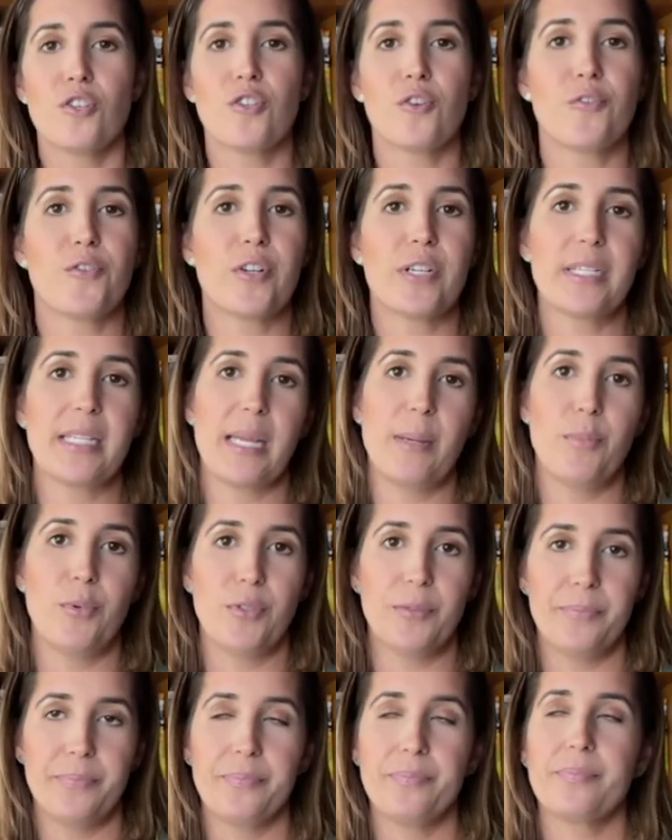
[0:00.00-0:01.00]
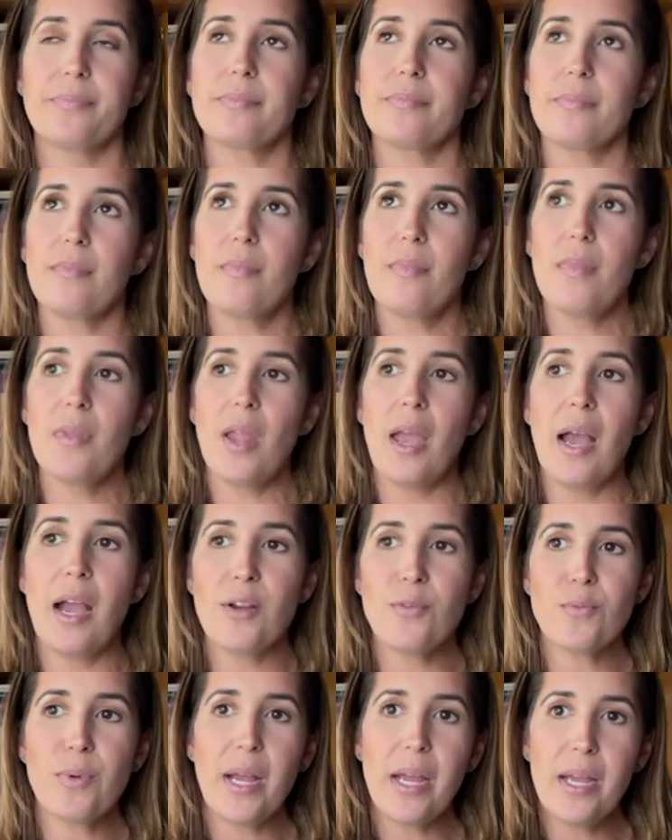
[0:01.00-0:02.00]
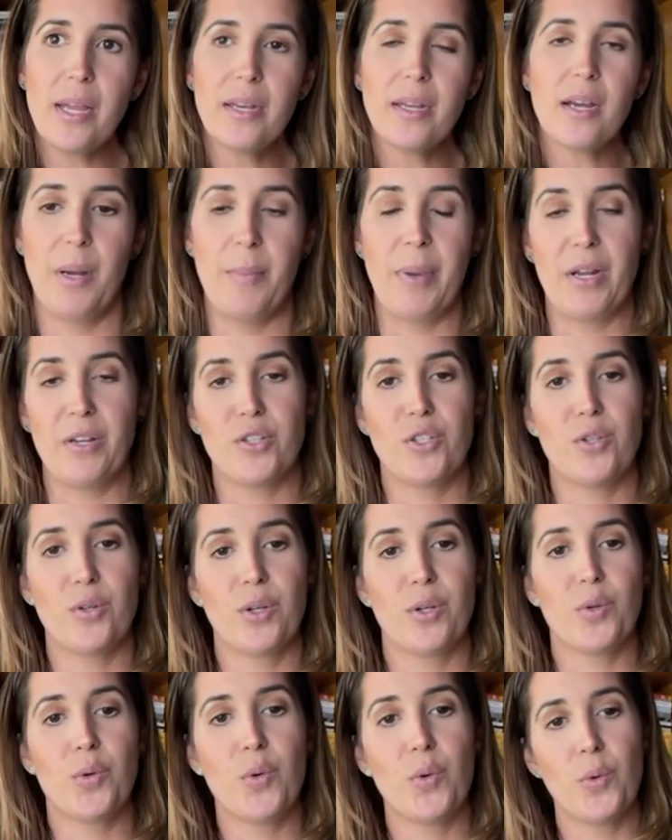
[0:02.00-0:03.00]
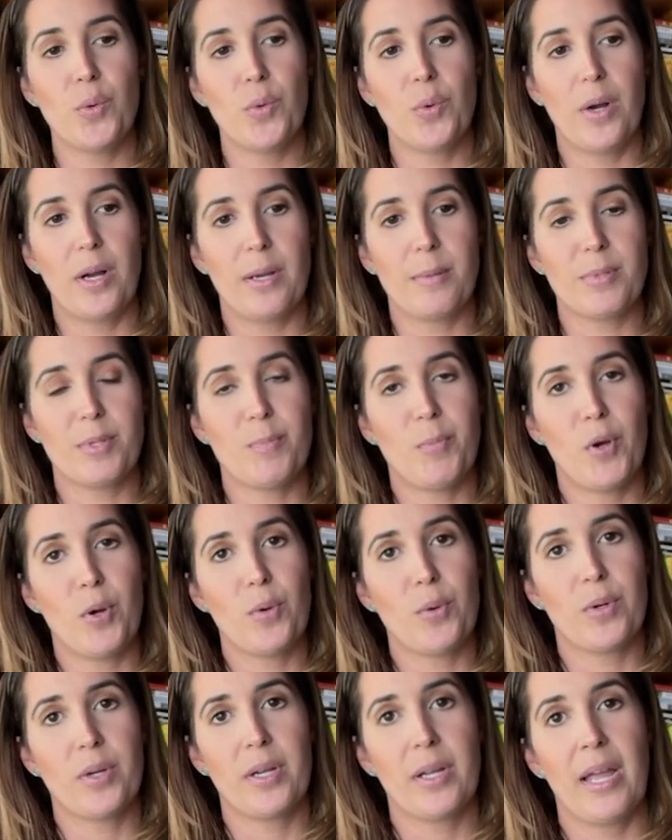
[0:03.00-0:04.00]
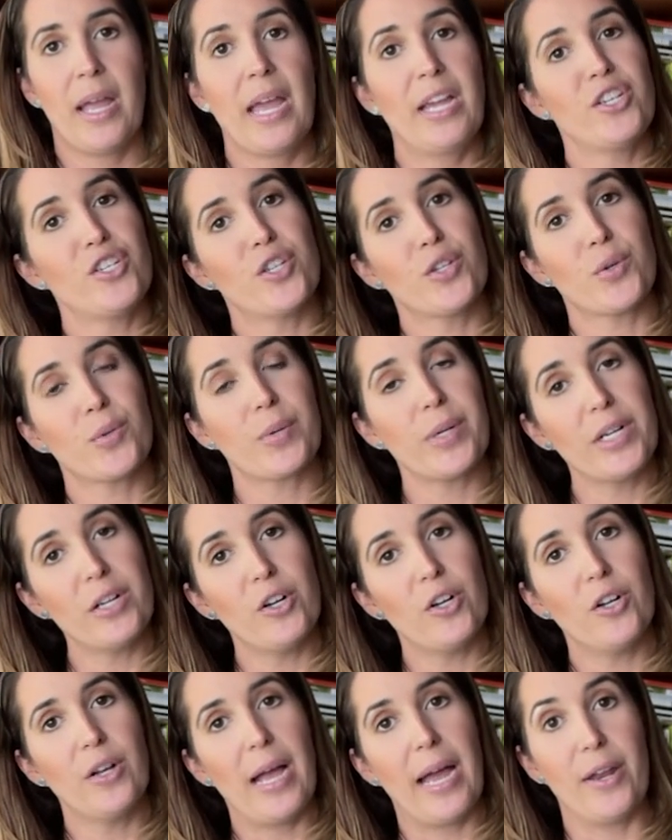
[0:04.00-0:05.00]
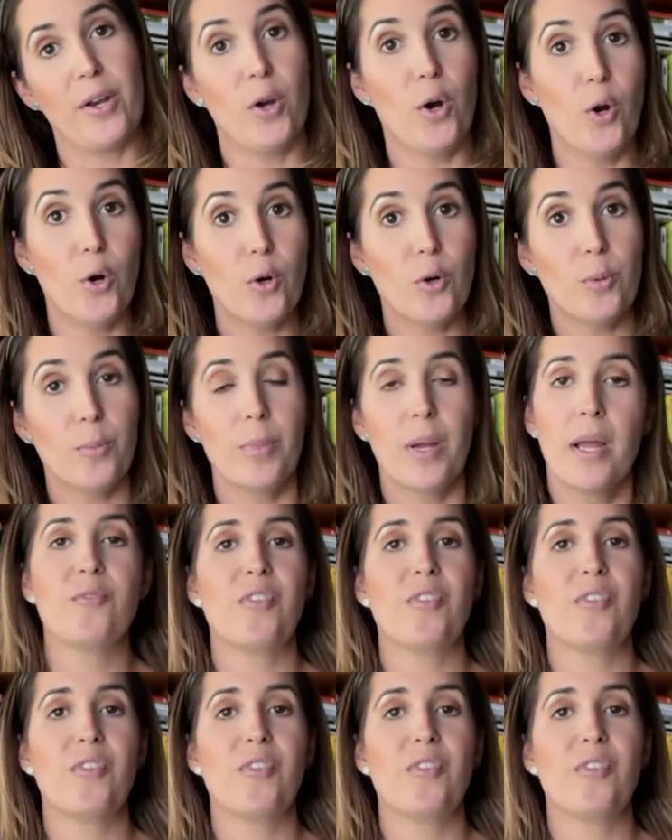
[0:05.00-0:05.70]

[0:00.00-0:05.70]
So for example, I read about a student who uh, spoke Haitian Creole at home.